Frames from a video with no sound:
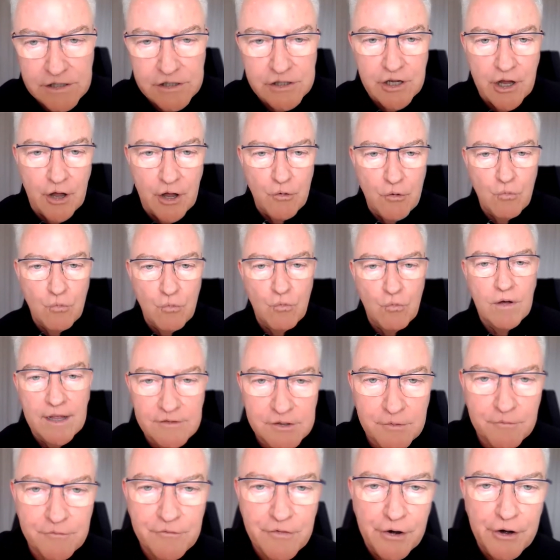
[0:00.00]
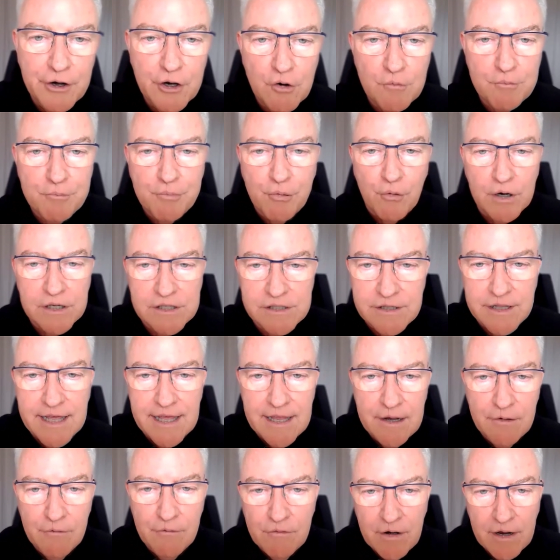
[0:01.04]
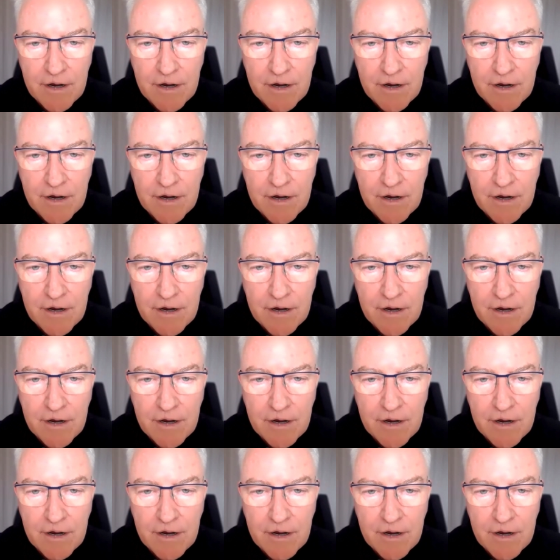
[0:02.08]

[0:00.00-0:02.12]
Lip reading: So some very good points there.